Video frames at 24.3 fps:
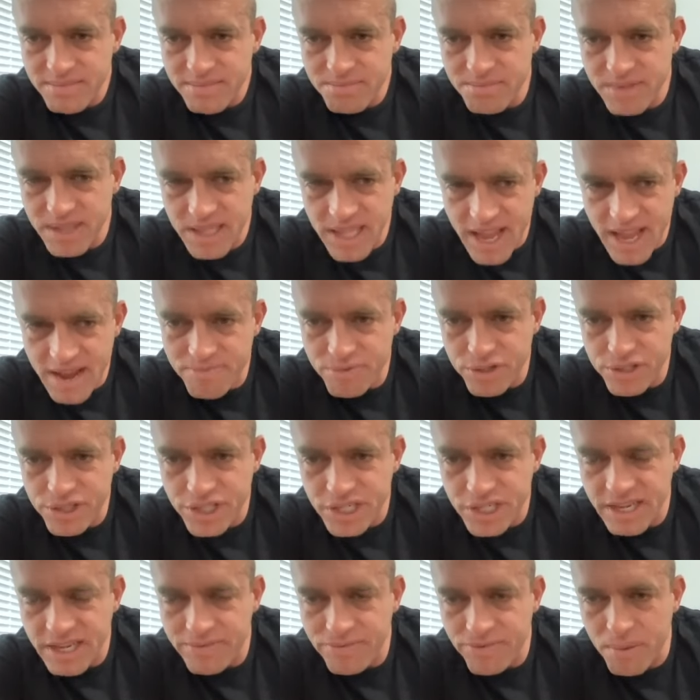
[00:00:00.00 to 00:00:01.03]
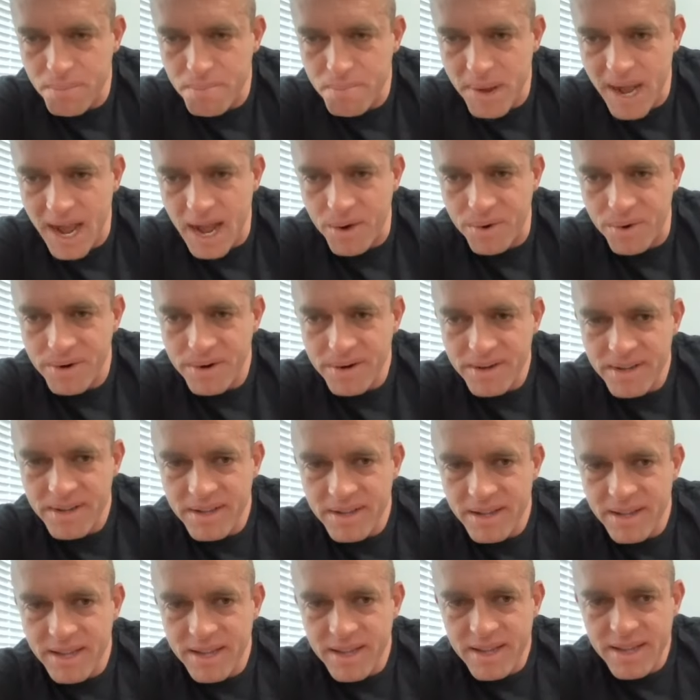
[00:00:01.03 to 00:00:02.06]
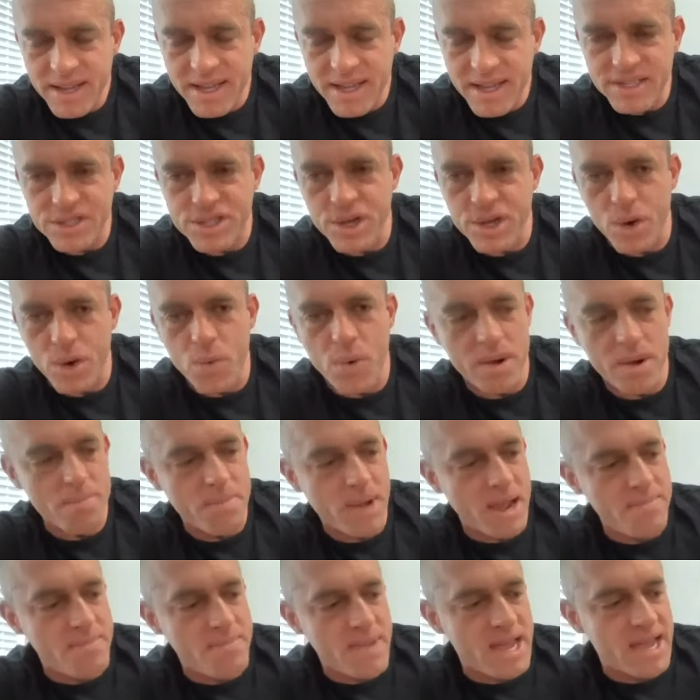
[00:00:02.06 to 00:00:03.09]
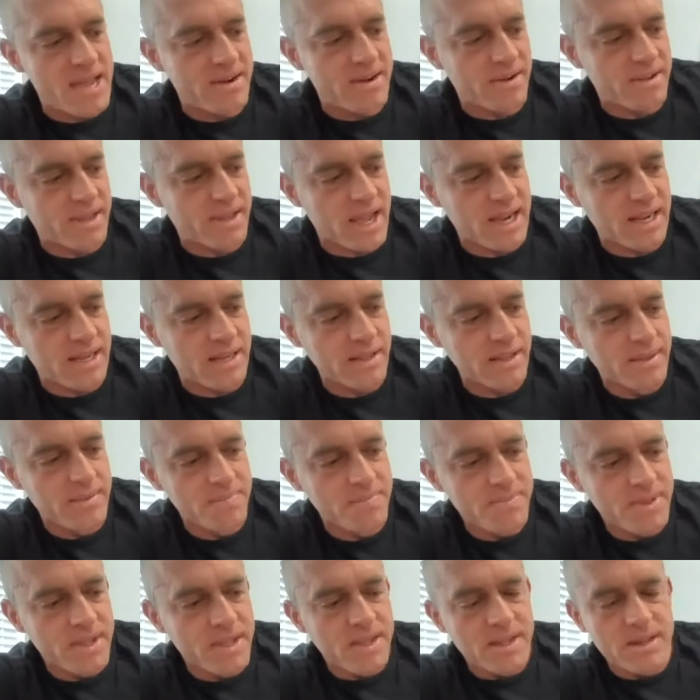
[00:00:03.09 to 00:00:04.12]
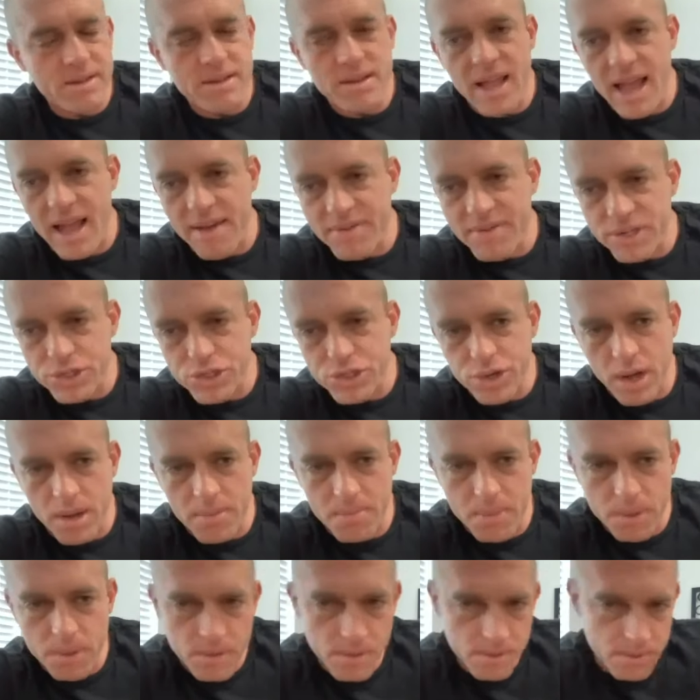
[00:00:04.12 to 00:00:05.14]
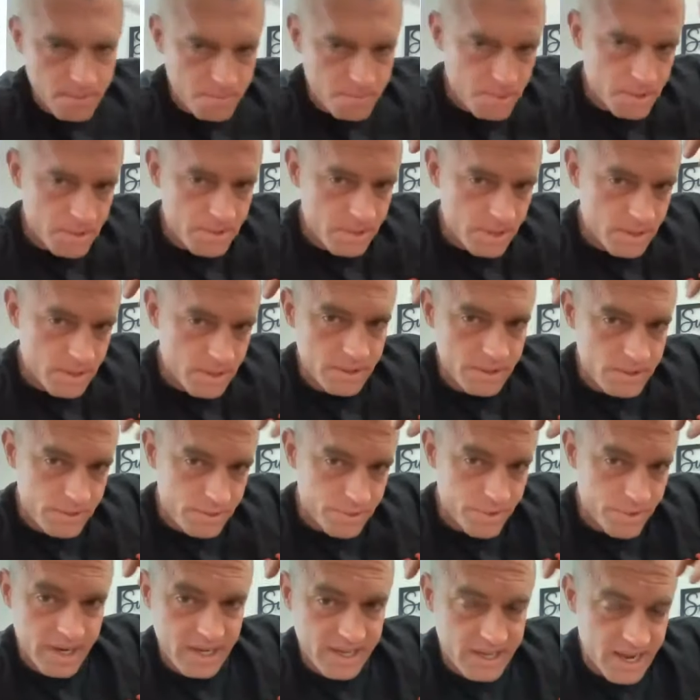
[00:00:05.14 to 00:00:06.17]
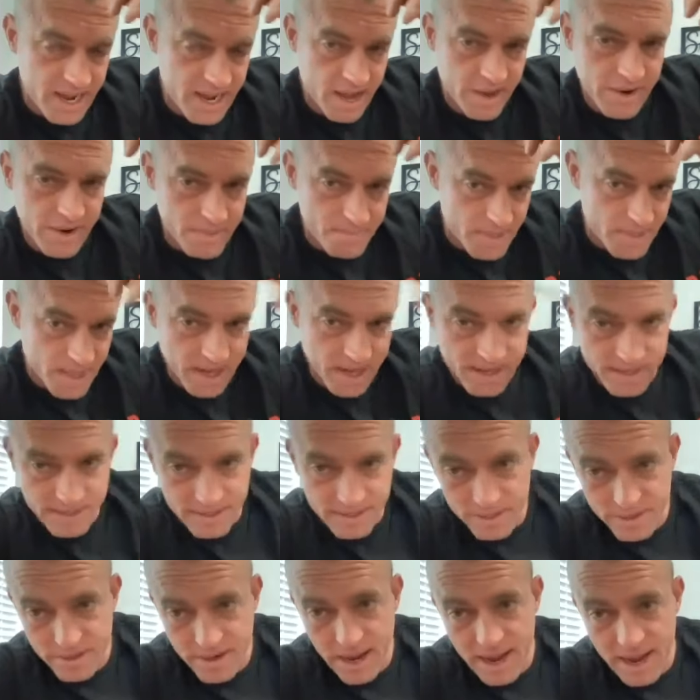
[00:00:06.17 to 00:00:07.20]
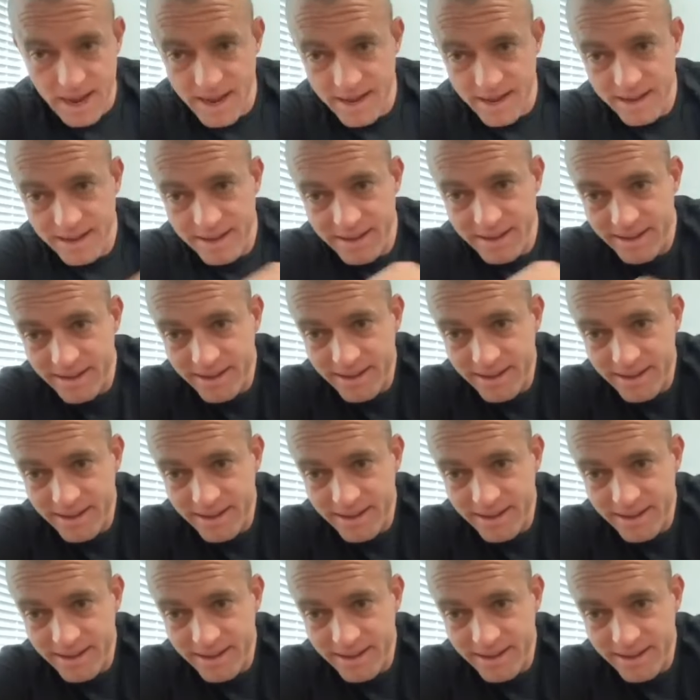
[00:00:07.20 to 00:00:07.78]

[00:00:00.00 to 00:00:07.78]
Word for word: I'm leveraging it for power. And so when my men are like having trouble putting the drink down, I'm like, dude, I